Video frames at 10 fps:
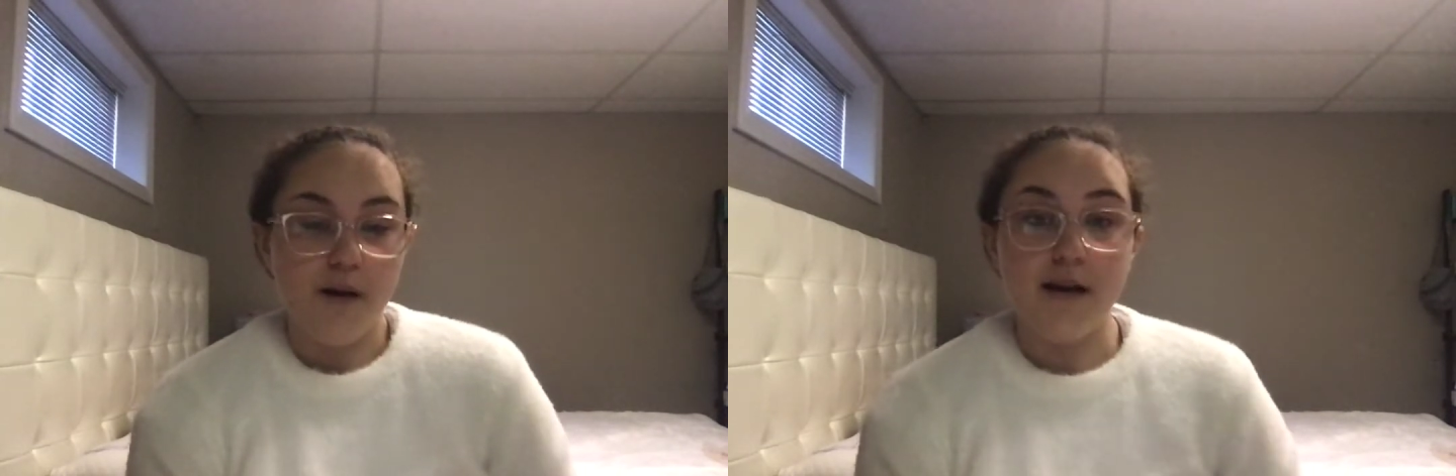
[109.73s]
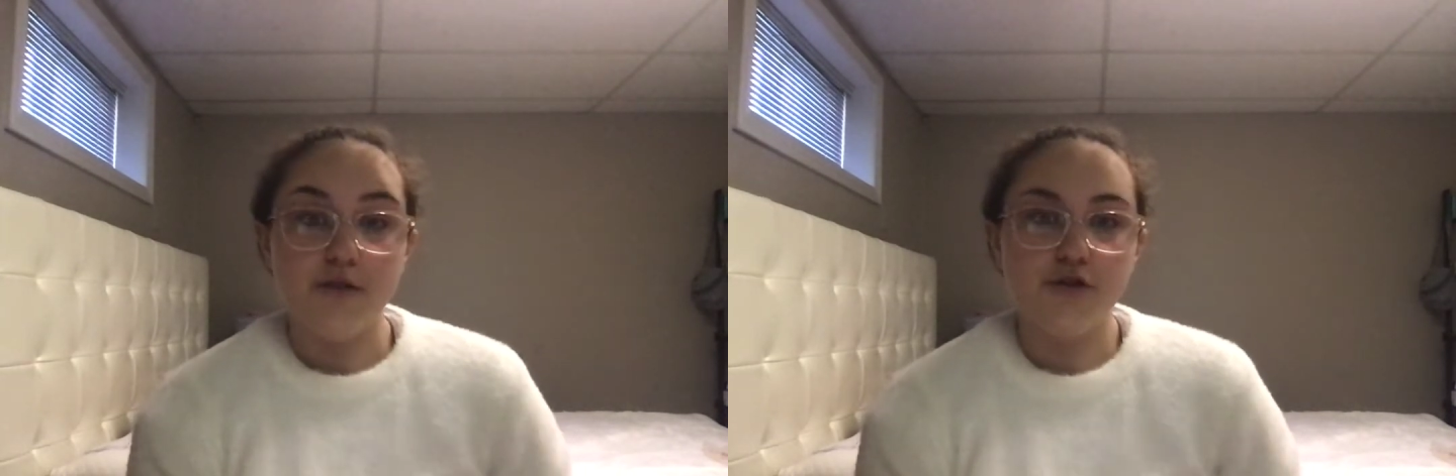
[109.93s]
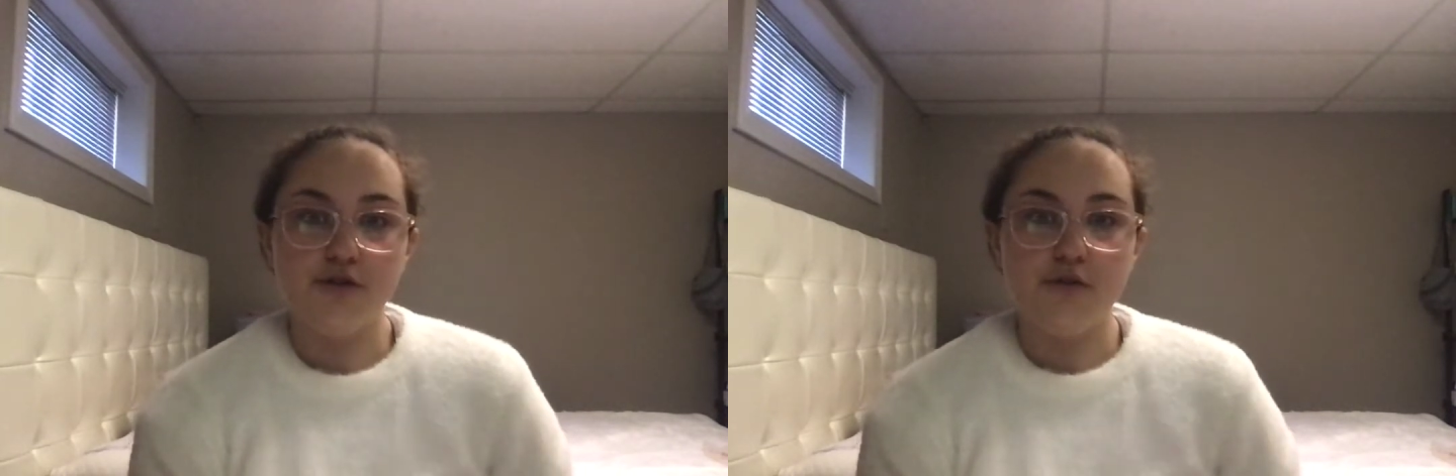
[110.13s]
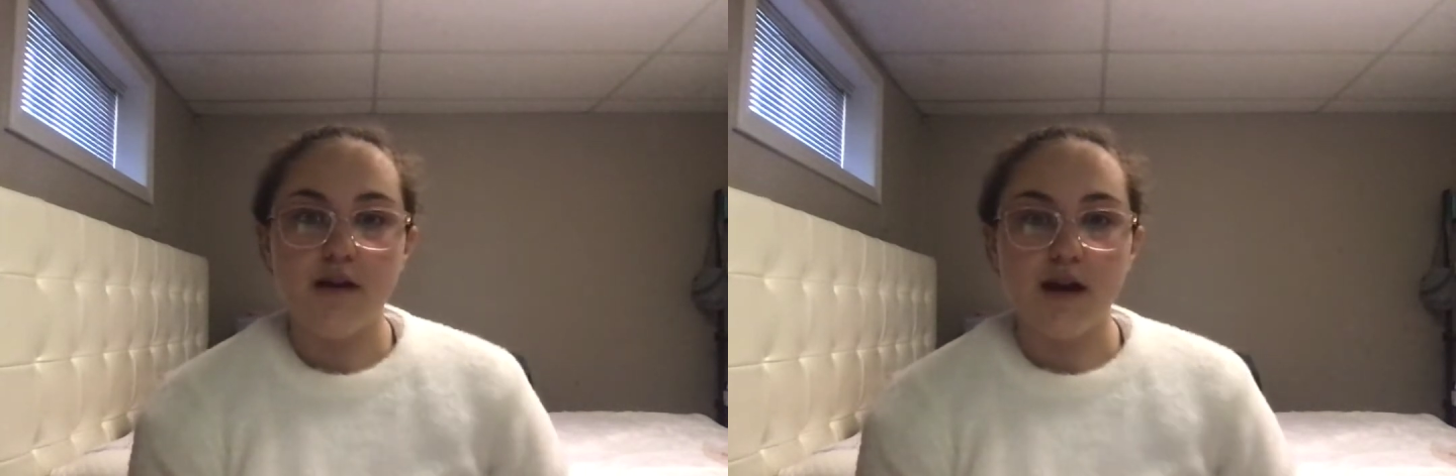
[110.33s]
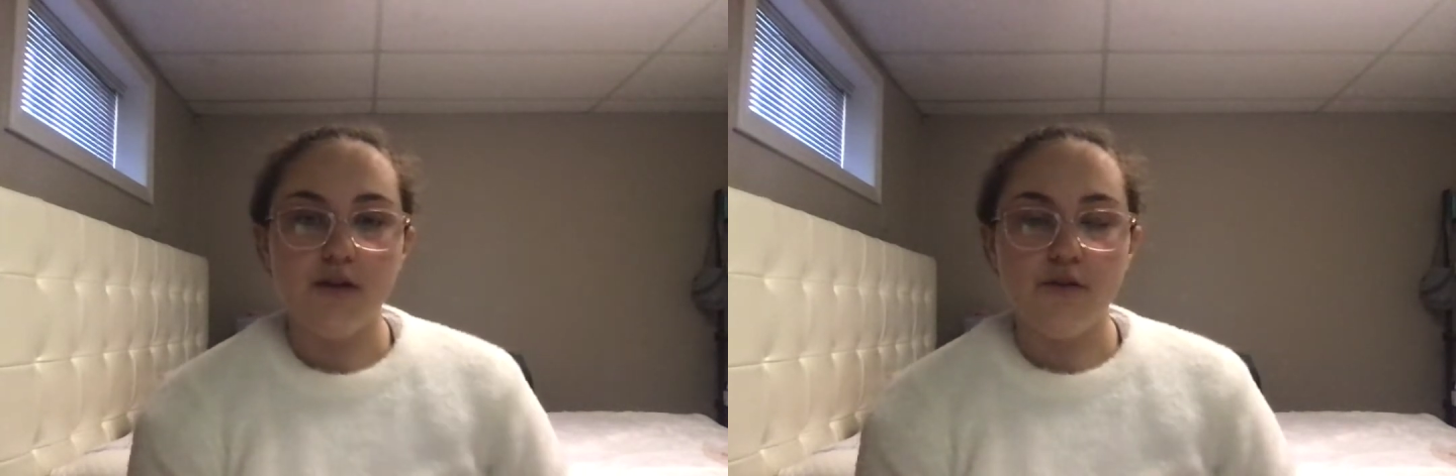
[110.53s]
by
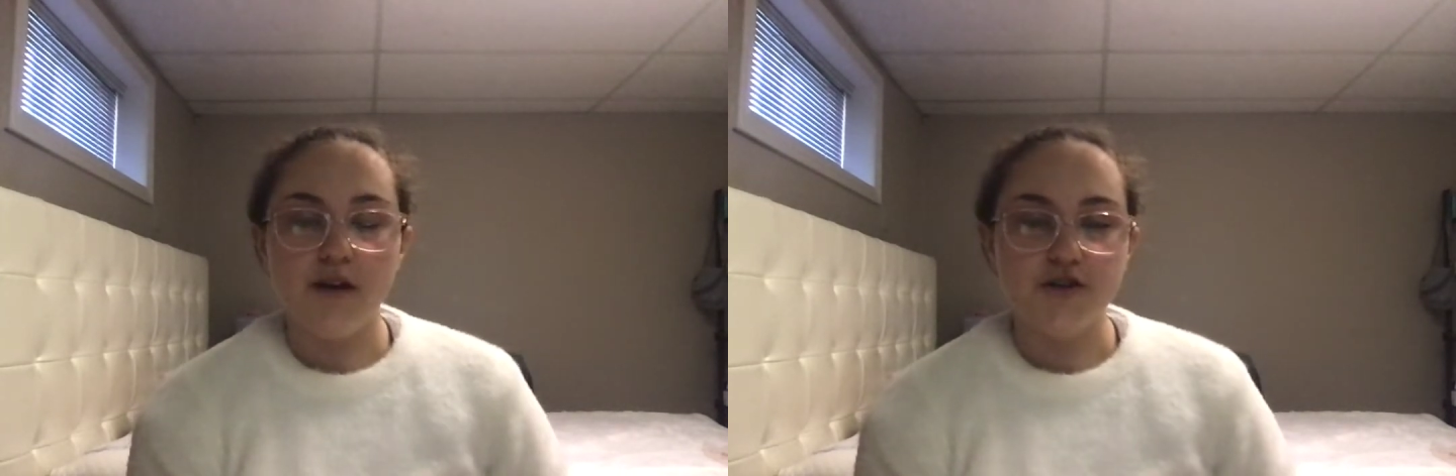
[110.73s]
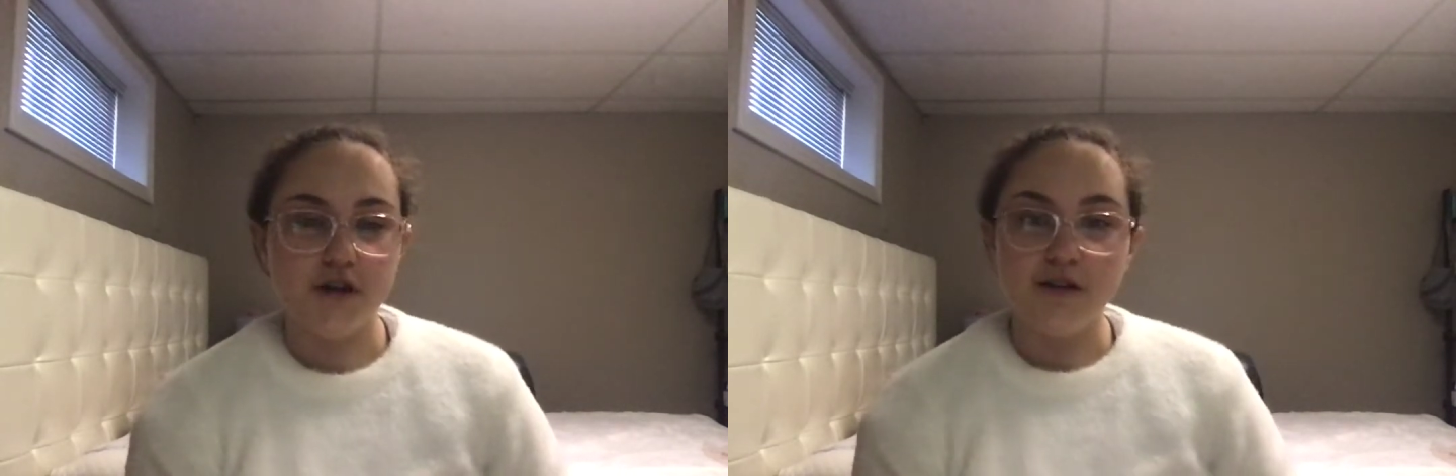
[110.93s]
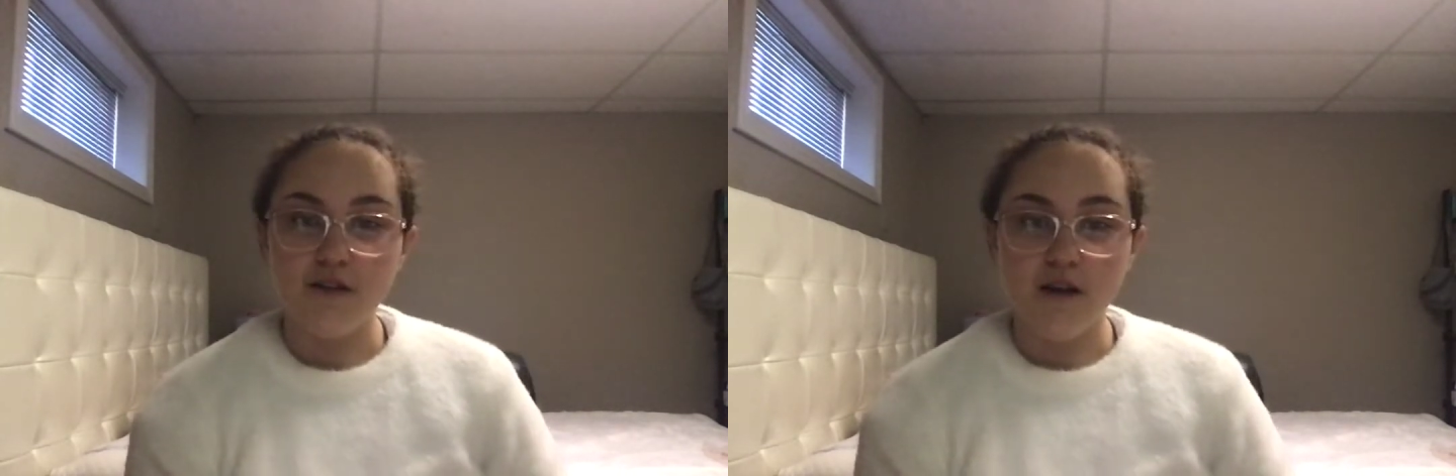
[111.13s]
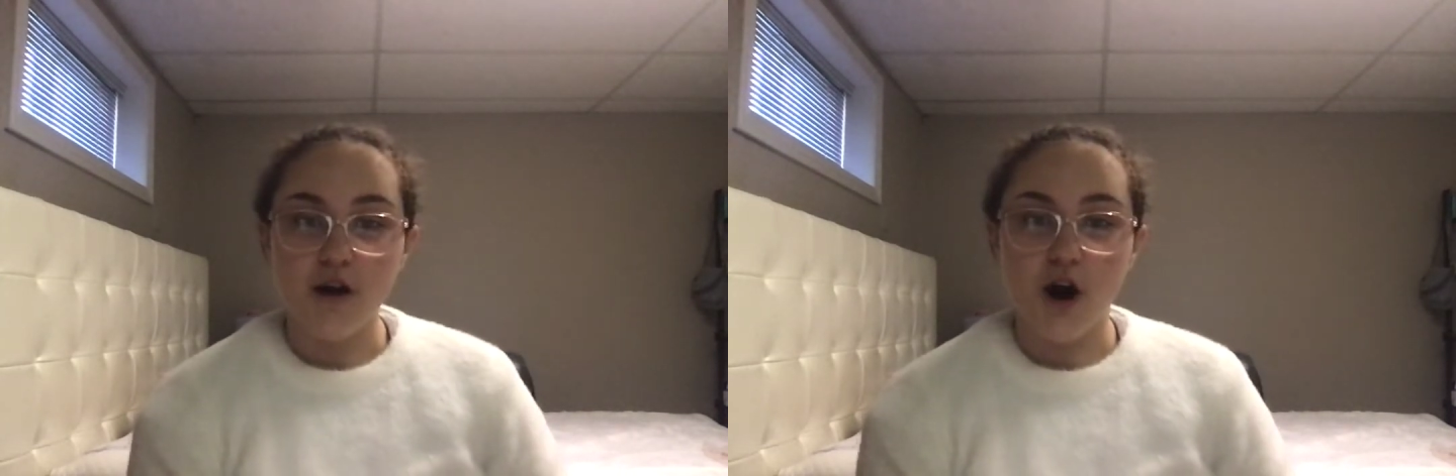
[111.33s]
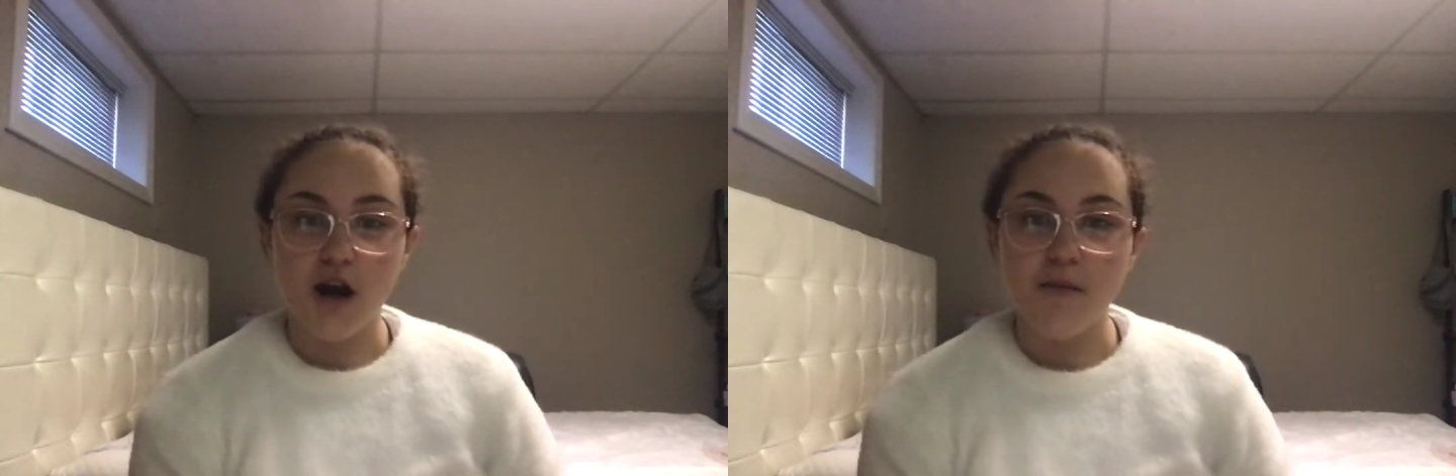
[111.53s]
introducing innovation into the
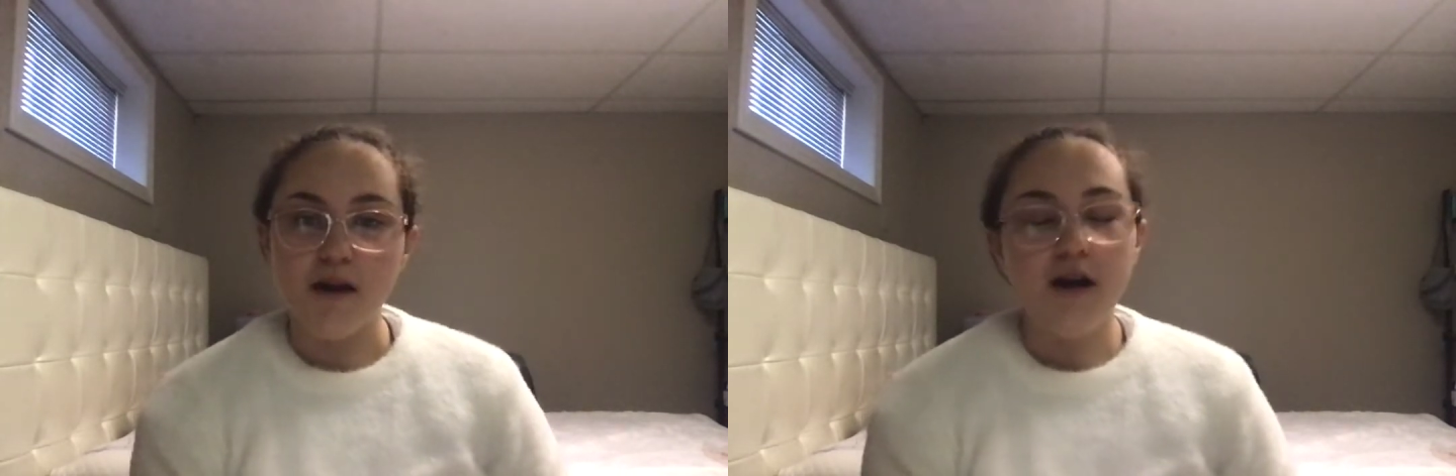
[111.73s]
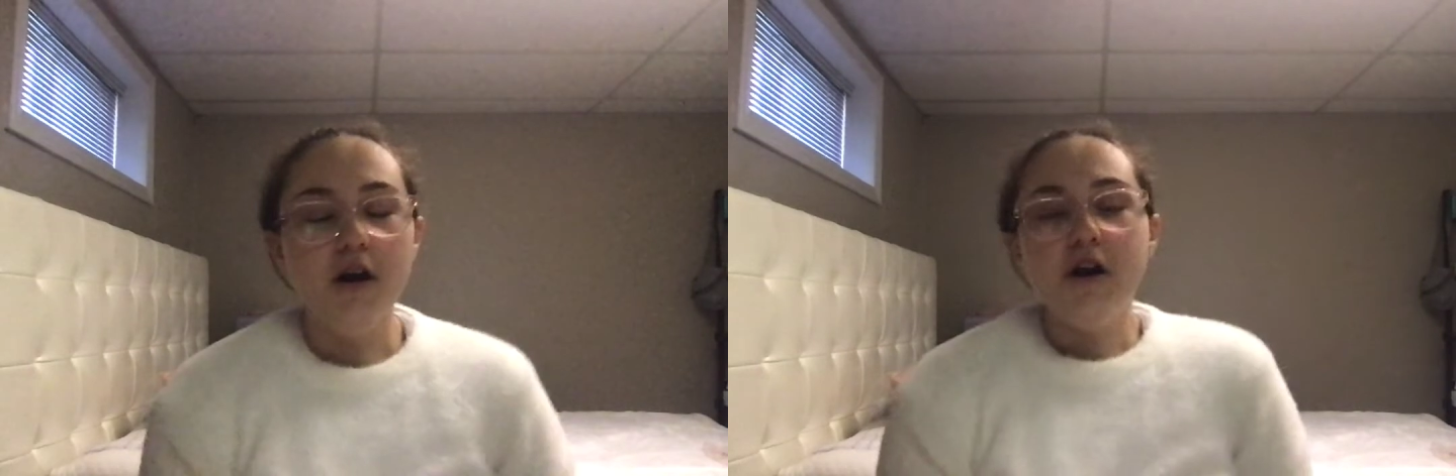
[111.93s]
economy.